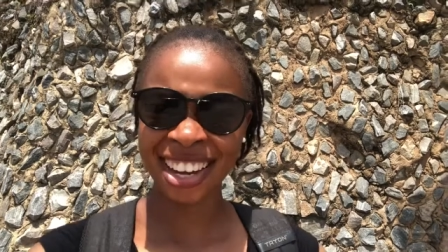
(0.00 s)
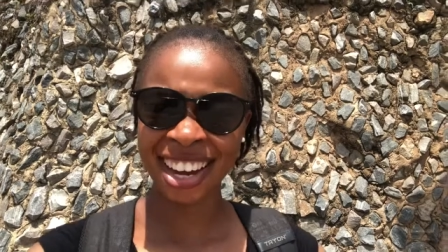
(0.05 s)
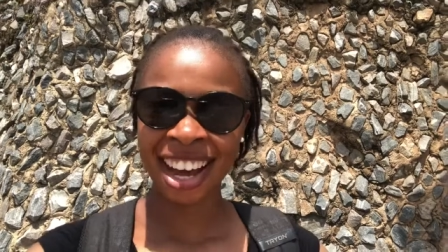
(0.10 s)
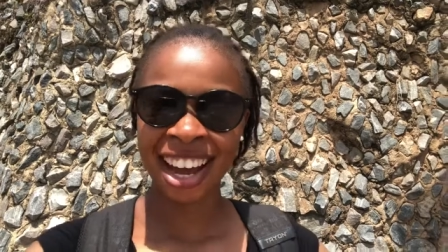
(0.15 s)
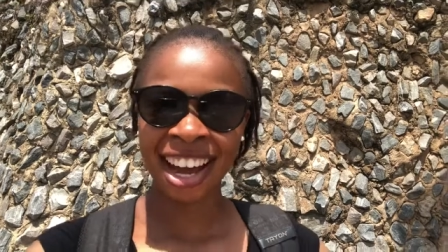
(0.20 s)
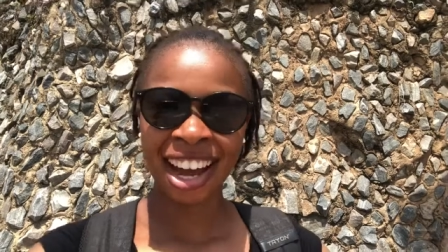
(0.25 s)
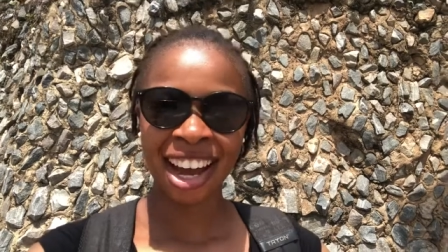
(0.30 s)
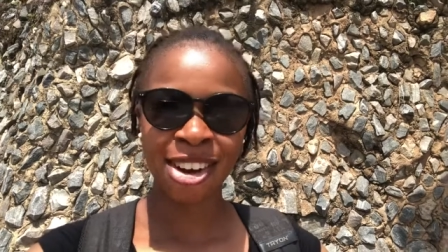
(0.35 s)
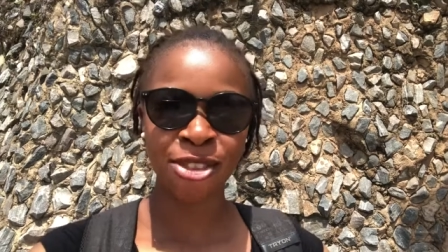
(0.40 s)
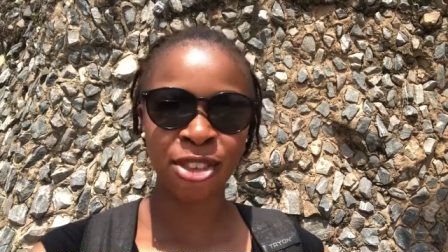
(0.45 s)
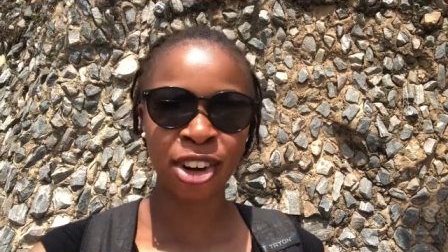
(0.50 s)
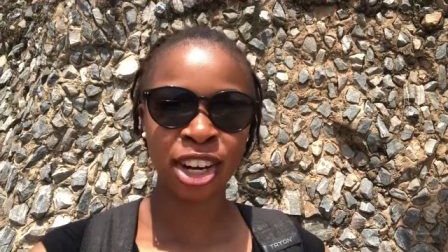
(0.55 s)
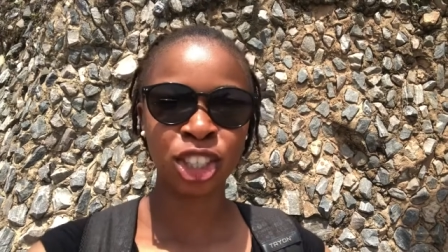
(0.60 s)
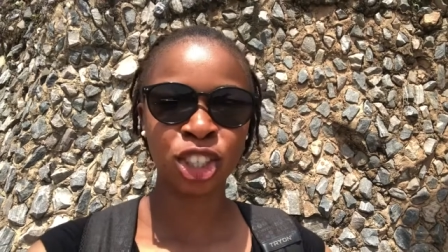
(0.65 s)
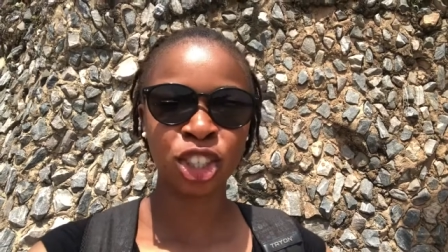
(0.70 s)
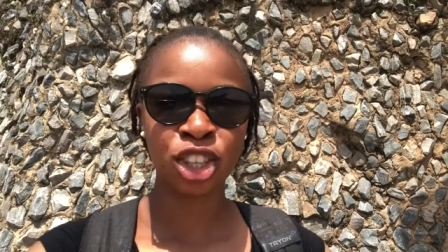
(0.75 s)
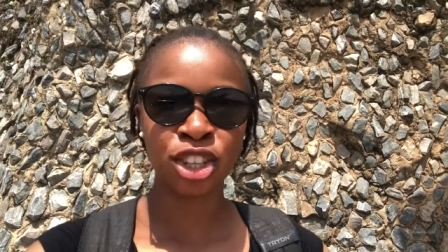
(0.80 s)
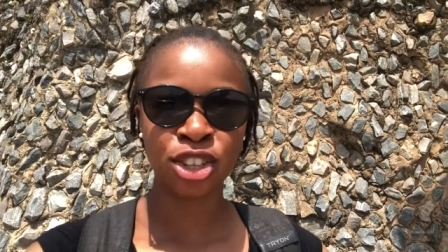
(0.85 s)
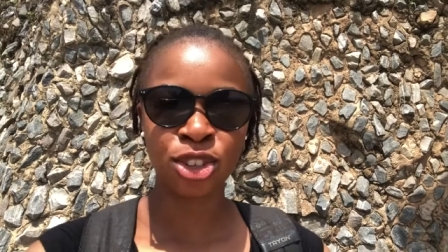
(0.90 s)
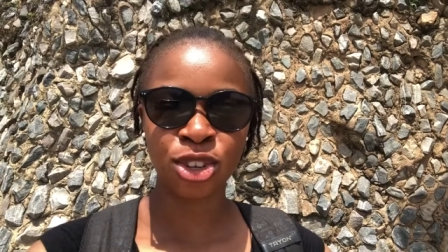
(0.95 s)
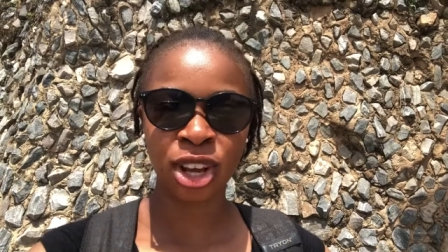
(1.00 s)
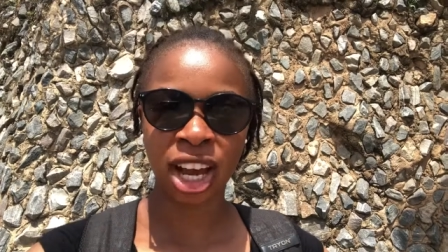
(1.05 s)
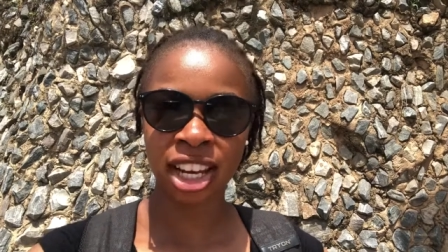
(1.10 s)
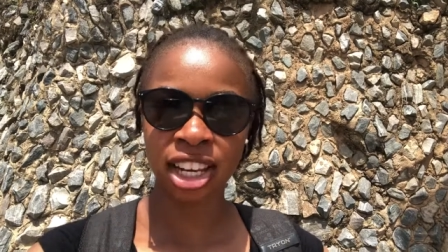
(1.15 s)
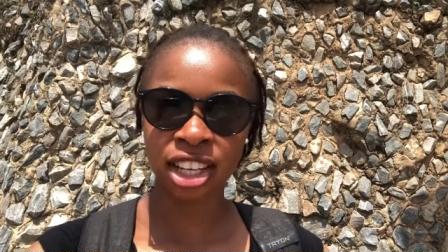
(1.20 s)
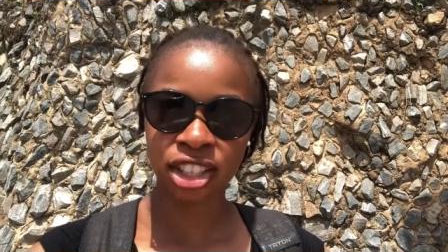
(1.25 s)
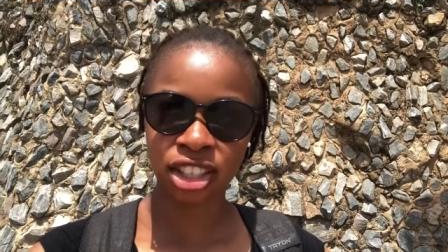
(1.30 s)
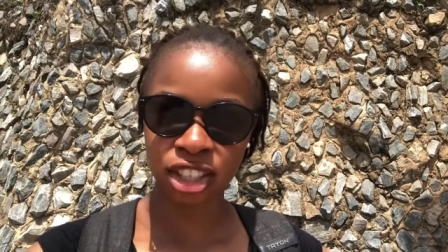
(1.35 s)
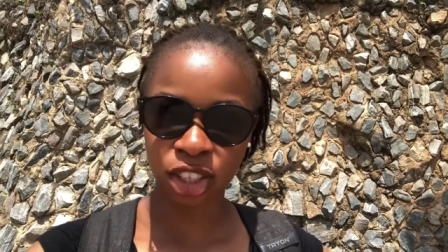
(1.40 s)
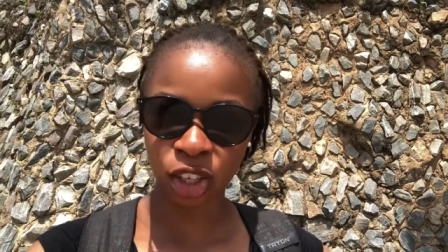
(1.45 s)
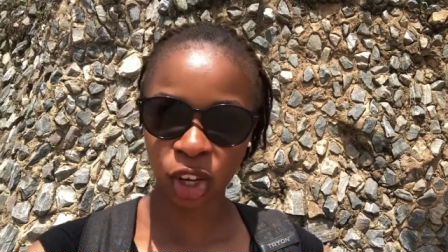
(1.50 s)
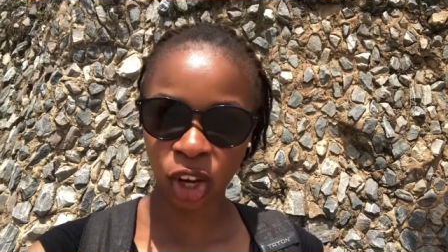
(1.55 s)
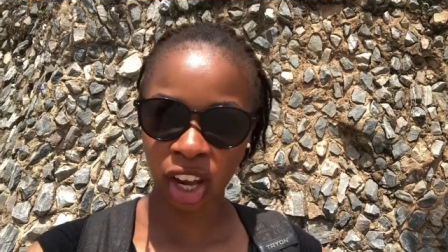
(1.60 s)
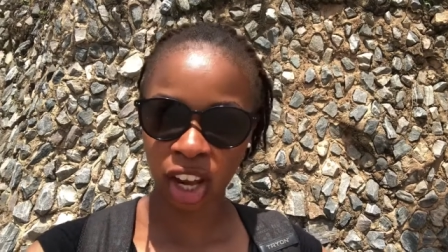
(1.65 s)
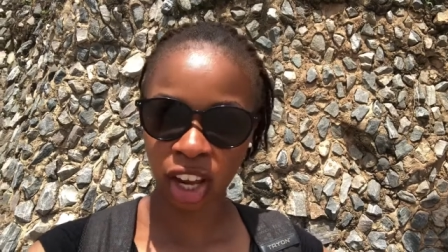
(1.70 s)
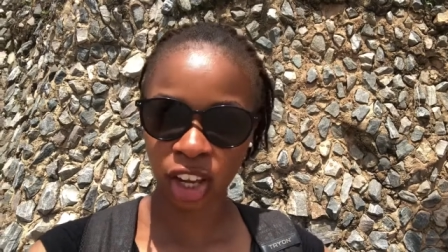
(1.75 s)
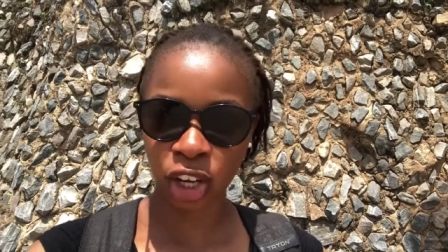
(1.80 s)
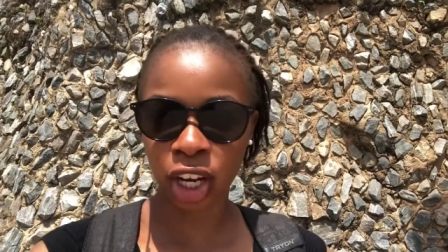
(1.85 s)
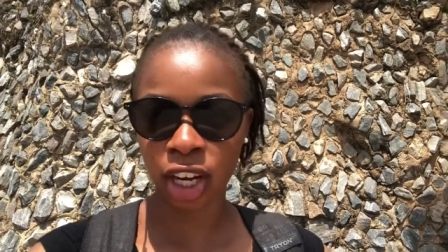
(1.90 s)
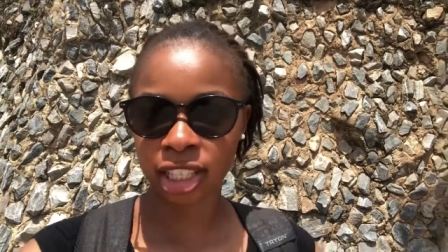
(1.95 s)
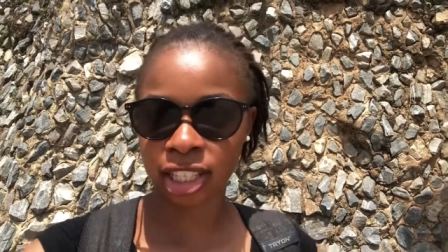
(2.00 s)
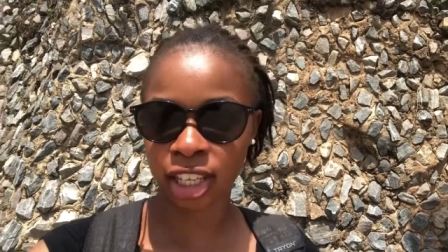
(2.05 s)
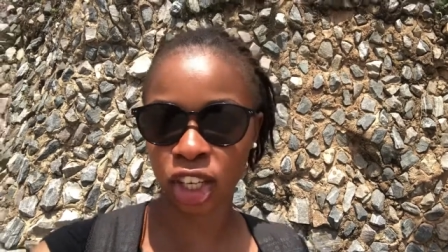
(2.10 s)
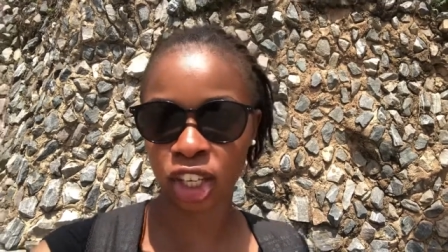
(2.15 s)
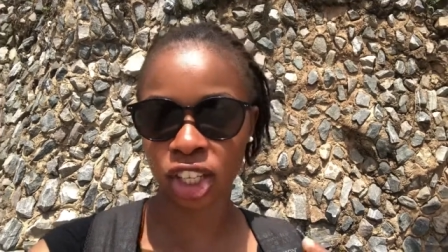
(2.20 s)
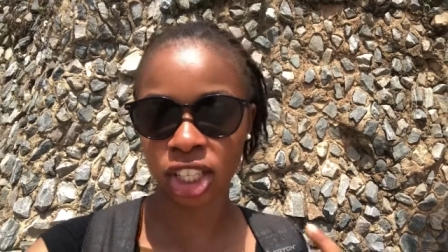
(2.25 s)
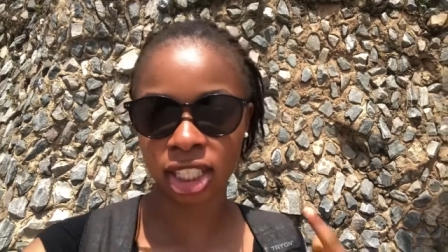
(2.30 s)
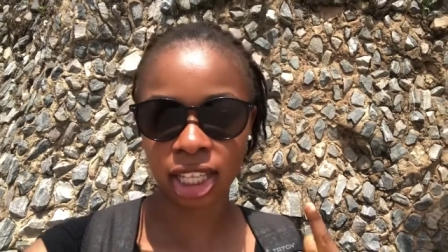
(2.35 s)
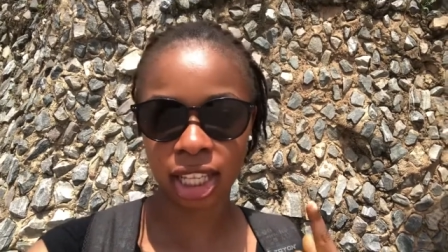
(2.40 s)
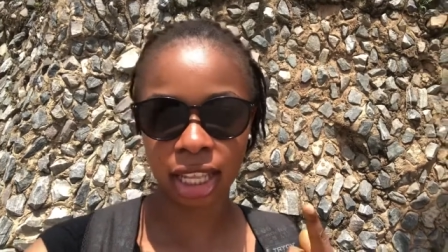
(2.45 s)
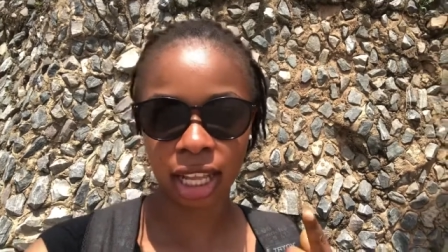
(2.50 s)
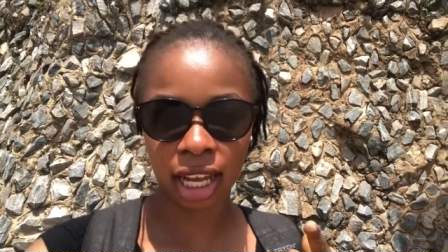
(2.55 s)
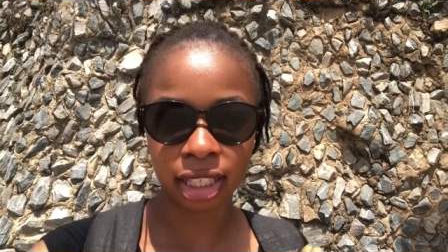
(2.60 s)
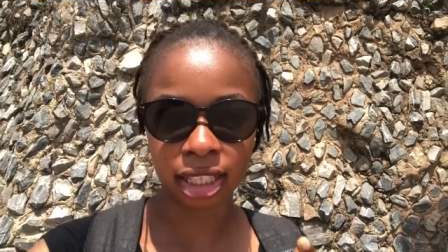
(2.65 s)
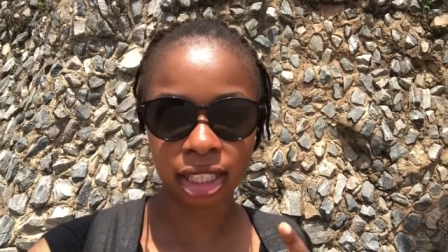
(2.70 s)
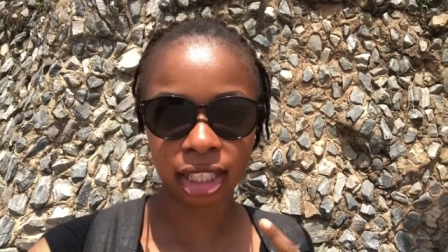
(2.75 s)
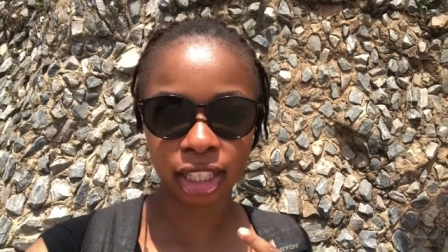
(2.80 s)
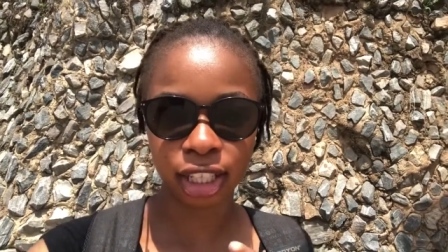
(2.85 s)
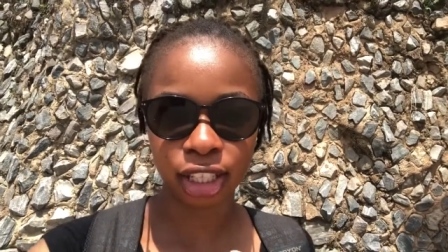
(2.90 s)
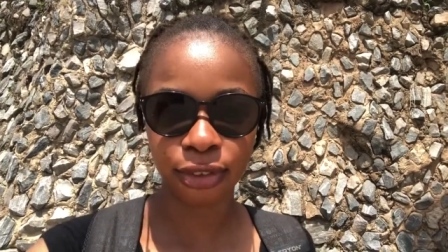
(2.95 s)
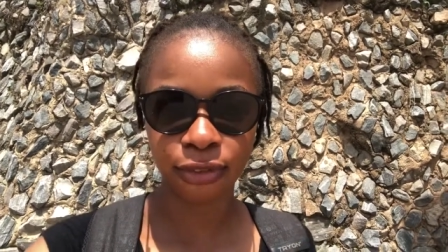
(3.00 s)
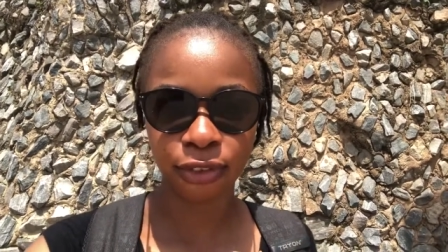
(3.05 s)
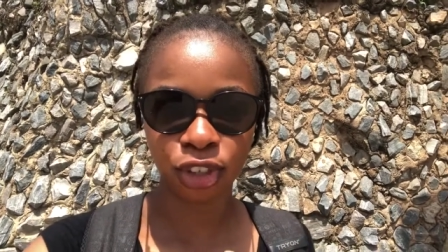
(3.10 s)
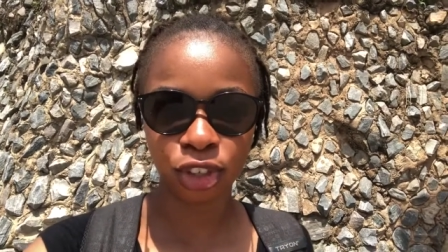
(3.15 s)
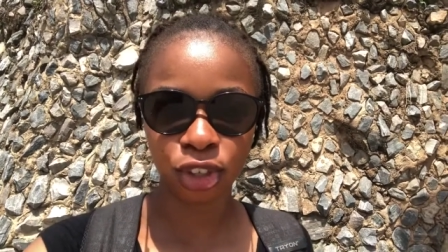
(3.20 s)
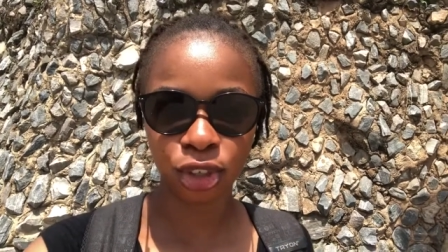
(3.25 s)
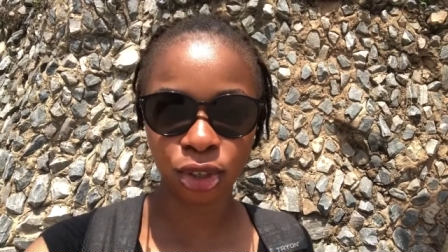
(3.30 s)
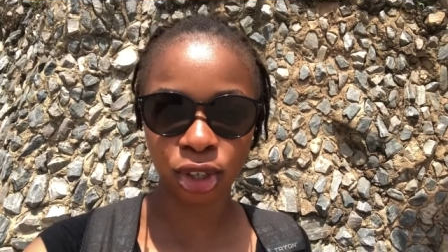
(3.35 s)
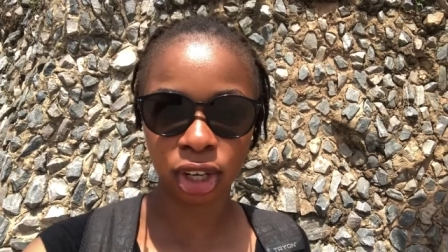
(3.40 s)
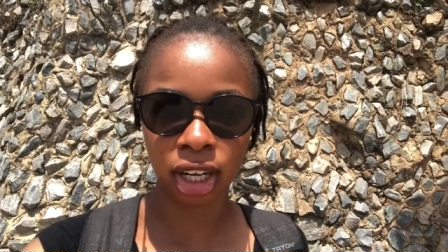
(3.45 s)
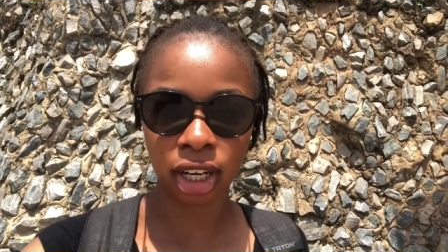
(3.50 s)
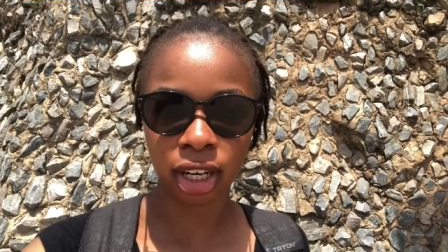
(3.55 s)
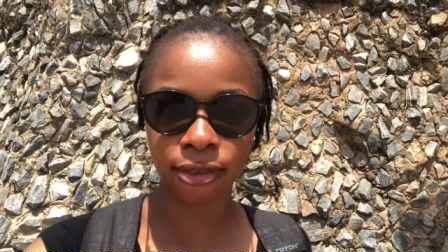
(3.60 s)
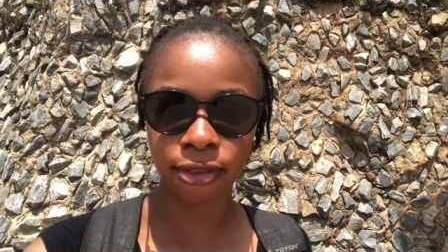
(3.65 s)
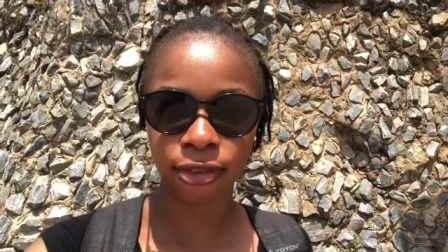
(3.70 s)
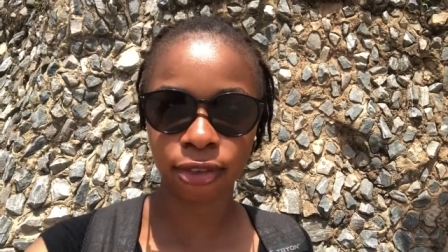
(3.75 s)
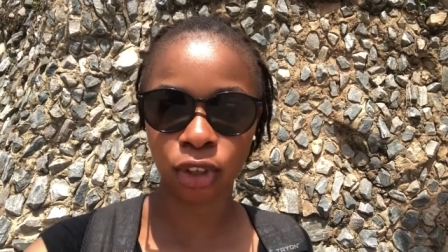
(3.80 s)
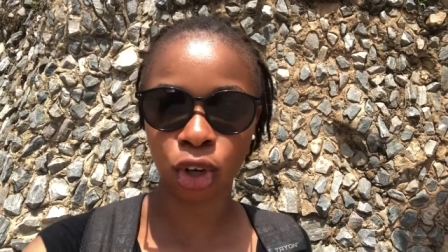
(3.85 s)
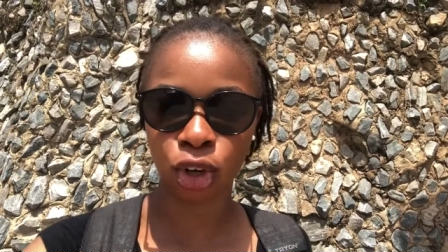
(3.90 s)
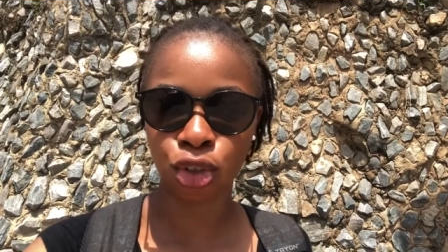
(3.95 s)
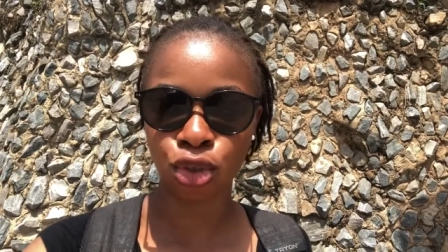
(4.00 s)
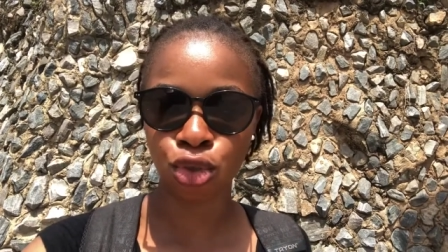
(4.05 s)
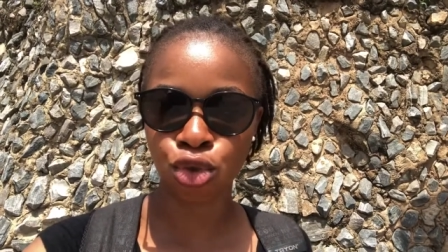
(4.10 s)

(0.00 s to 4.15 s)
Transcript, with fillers: i've already gone to Alesinloye. you guys are going to see that in this video and i've gone